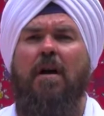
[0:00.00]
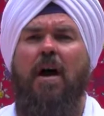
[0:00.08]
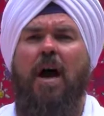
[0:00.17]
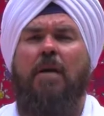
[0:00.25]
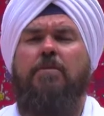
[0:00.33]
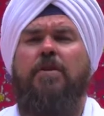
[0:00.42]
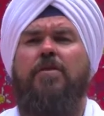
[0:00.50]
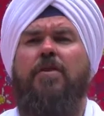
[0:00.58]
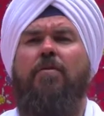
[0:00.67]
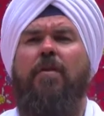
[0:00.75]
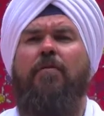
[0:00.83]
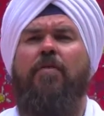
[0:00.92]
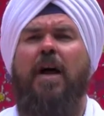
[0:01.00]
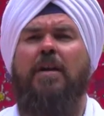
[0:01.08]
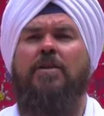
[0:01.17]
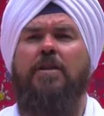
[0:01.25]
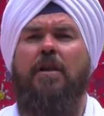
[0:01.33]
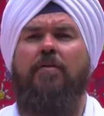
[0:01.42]
I'm just a
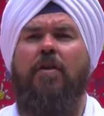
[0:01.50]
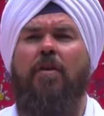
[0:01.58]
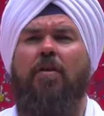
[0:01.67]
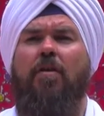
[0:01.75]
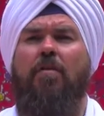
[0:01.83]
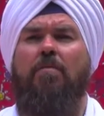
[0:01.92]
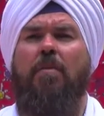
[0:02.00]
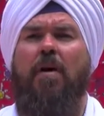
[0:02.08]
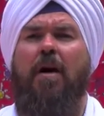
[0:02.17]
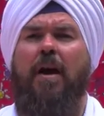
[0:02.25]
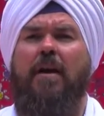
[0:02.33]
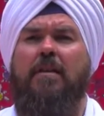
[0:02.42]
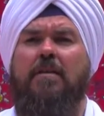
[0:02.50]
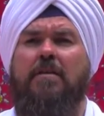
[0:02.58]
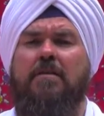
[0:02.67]
reflection of your own mind,